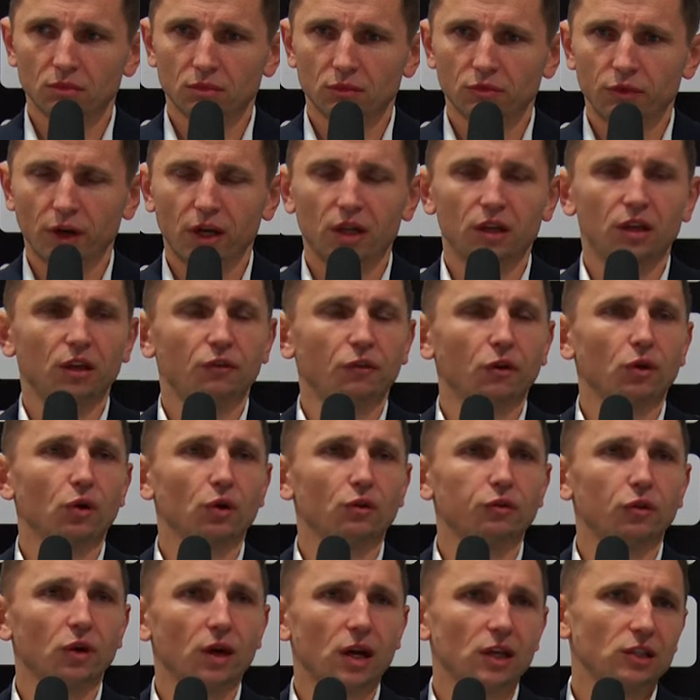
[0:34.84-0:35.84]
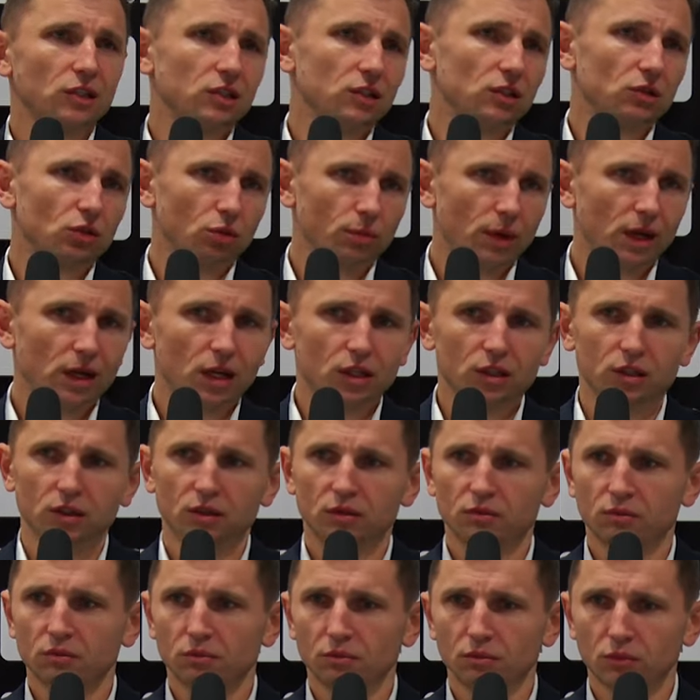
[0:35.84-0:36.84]
very difficult for us to manage
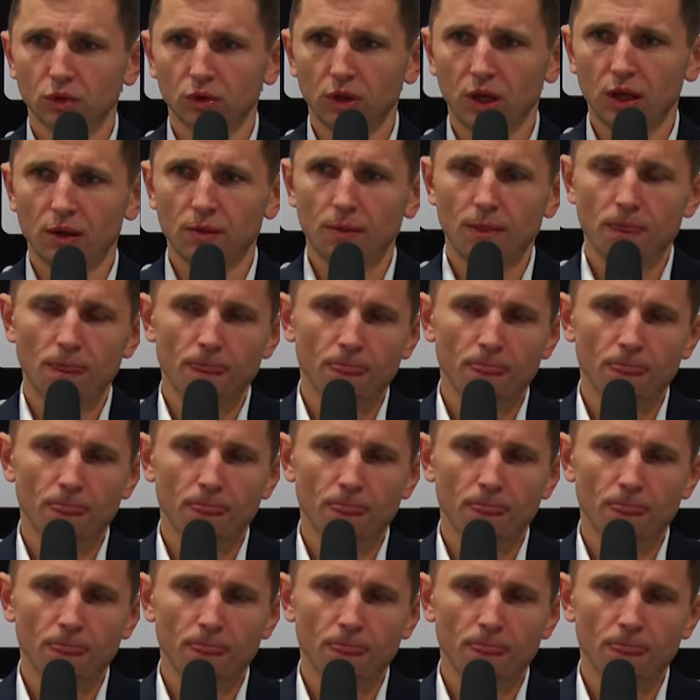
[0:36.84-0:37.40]
today.